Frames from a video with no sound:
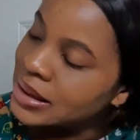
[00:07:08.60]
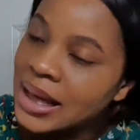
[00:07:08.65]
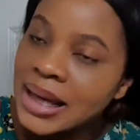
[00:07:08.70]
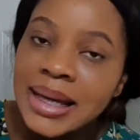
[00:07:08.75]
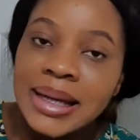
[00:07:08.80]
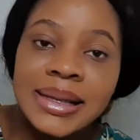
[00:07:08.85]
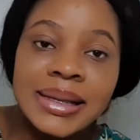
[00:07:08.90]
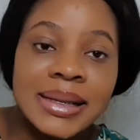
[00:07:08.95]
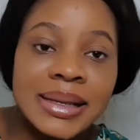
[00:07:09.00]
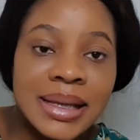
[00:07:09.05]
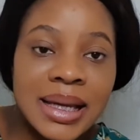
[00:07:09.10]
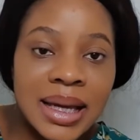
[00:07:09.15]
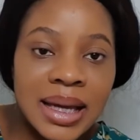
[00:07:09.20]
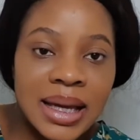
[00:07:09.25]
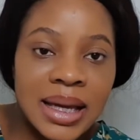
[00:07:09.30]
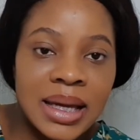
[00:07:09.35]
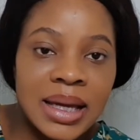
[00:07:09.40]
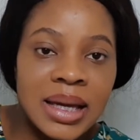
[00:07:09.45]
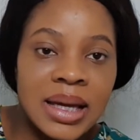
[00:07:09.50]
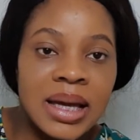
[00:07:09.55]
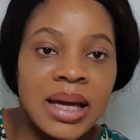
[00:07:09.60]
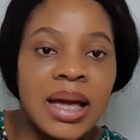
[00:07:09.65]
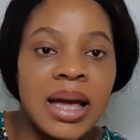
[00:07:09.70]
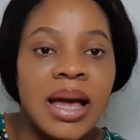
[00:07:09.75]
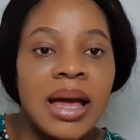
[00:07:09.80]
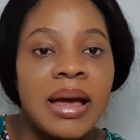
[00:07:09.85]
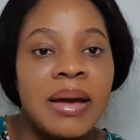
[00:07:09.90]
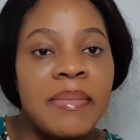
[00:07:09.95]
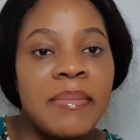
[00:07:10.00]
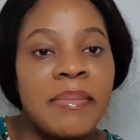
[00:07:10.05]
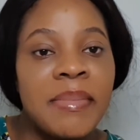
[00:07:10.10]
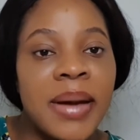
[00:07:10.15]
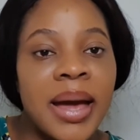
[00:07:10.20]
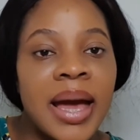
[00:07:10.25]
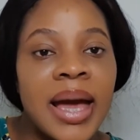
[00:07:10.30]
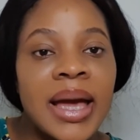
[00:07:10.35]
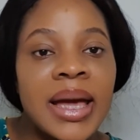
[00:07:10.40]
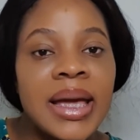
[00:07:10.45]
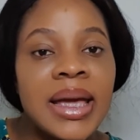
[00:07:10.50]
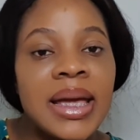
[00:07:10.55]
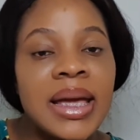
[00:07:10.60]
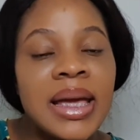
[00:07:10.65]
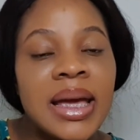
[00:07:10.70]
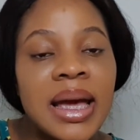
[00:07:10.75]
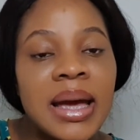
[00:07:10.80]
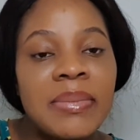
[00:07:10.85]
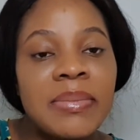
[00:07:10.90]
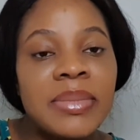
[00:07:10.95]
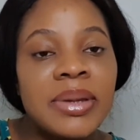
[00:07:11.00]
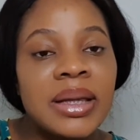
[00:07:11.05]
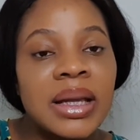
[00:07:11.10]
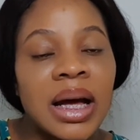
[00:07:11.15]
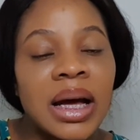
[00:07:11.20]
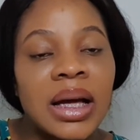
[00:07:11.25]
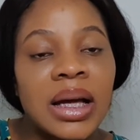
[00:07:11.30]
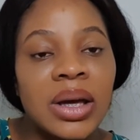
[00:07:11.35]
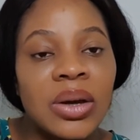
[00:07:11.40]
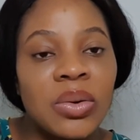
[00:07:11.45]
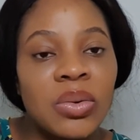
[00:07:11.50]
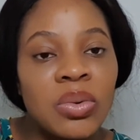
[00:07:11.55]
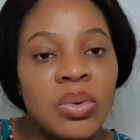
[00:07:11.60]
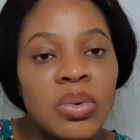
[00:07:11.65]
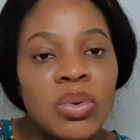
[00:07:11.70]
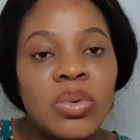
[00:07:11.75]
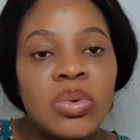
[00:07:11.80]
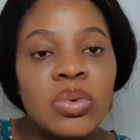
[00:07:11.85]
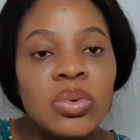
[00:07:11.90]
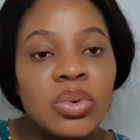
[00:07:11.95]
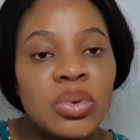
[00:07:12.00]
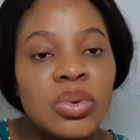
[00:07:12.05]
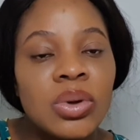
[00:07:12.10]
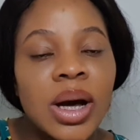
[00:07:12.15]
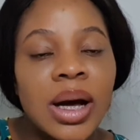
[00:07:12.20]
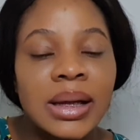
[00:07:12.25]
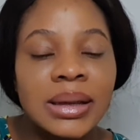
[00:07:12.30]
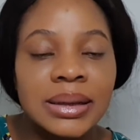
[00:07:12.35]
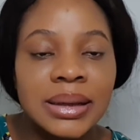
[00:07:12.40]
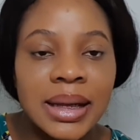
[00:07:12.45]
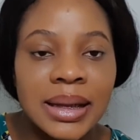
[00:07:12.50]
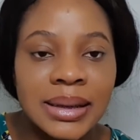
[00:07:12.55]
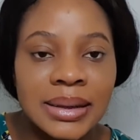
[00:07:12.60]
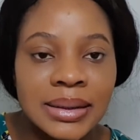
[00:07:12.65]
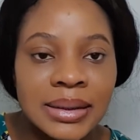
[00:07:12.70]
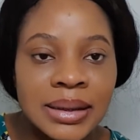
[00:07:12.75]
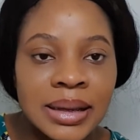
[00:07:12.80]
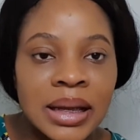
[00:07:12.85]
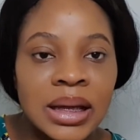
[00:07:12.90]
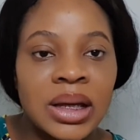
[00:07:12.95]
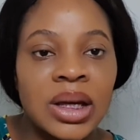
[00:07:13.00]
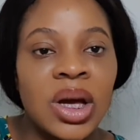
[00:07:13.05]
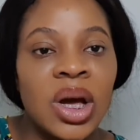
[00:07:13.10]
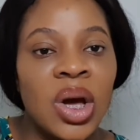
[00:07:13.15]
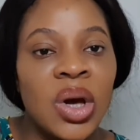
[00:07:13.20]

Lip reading: I say. Mee ihe m na-ekwu. Do as I say.